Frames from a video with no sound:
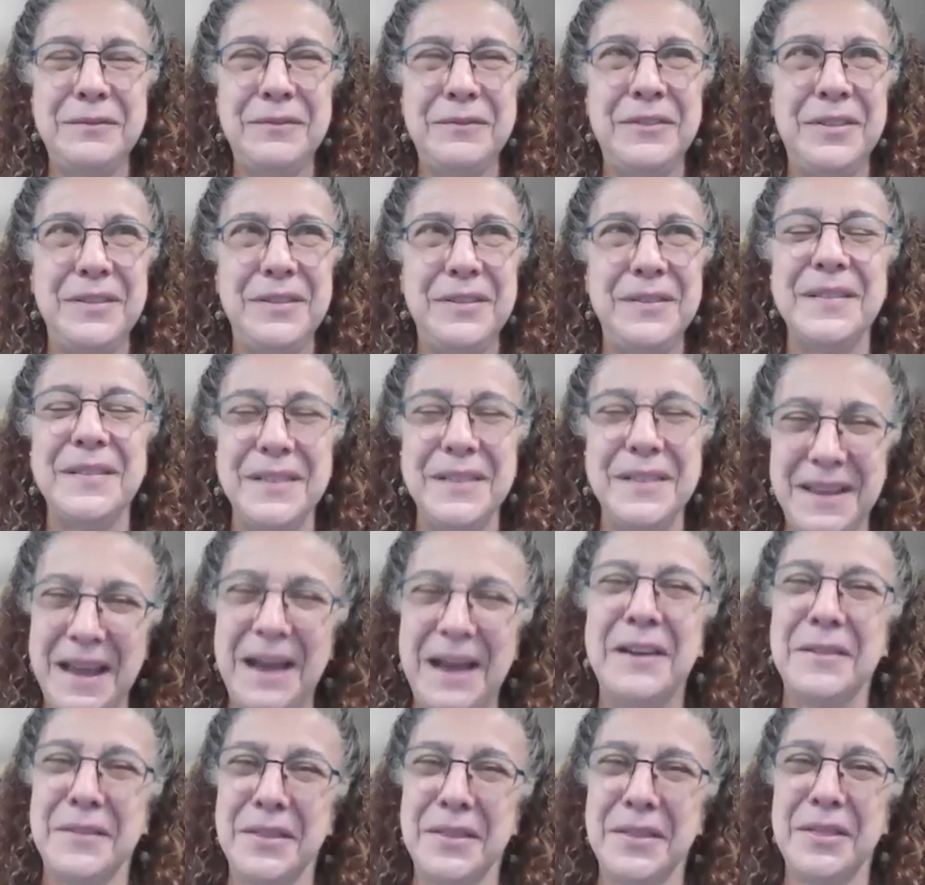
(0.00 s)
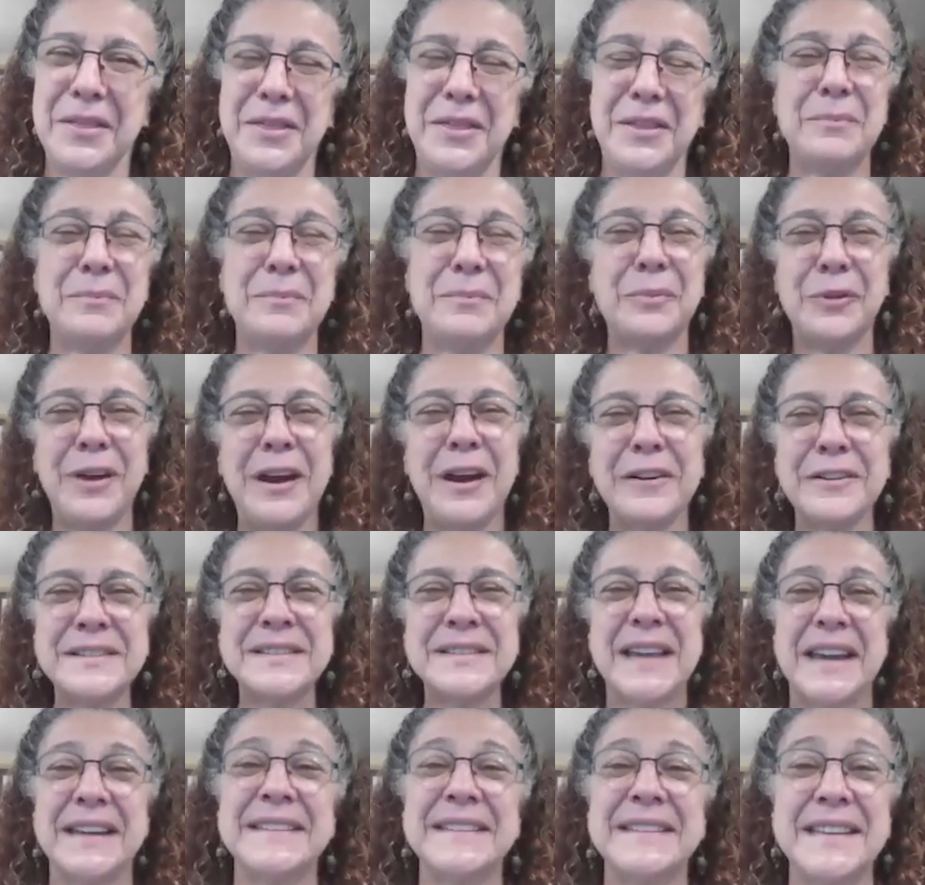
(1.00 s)
know, yeah, the
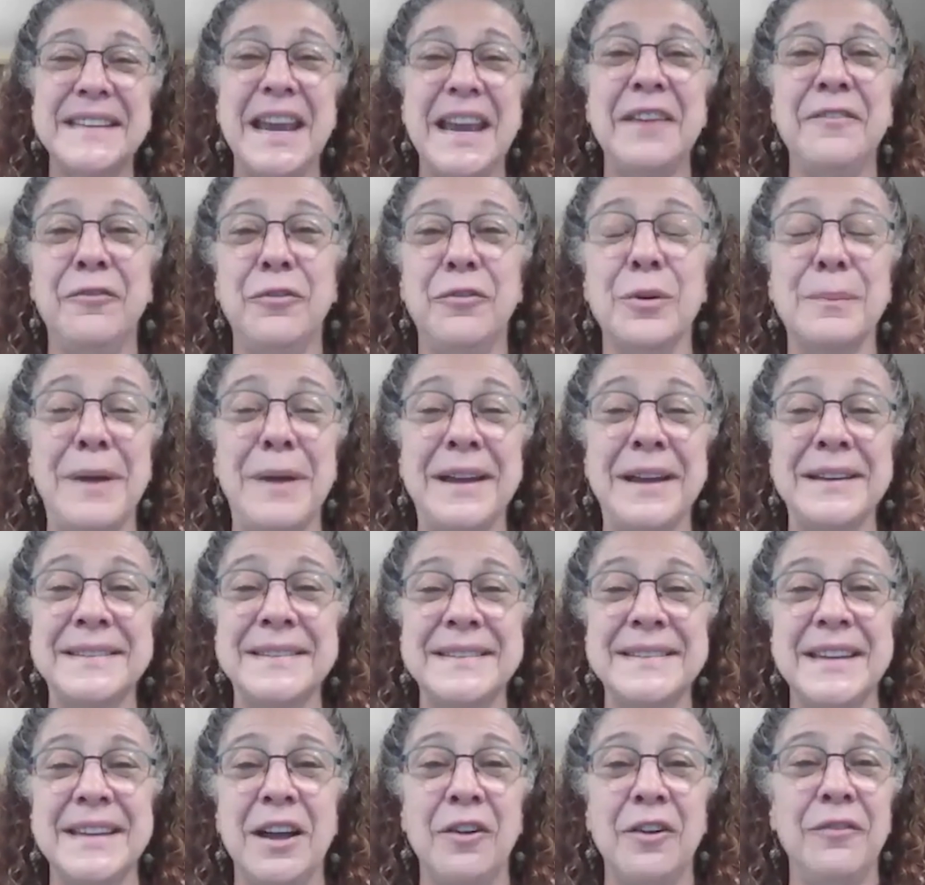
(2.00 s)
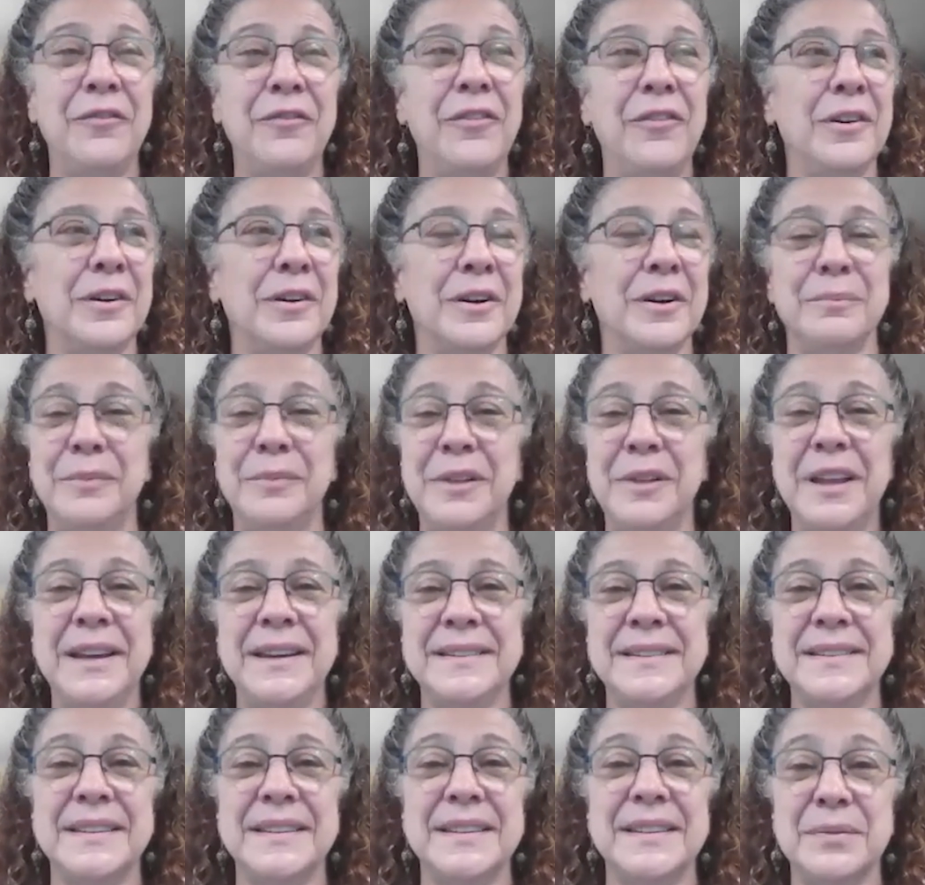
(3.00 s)
prayers I say for myself are in
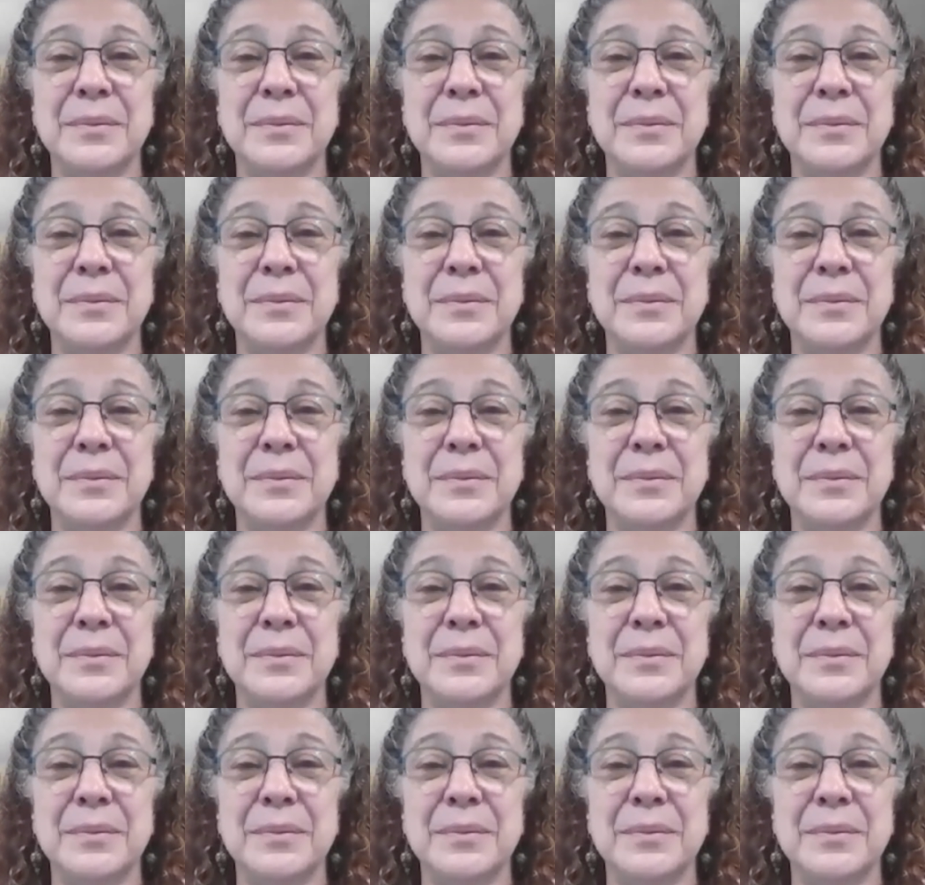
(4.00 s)
places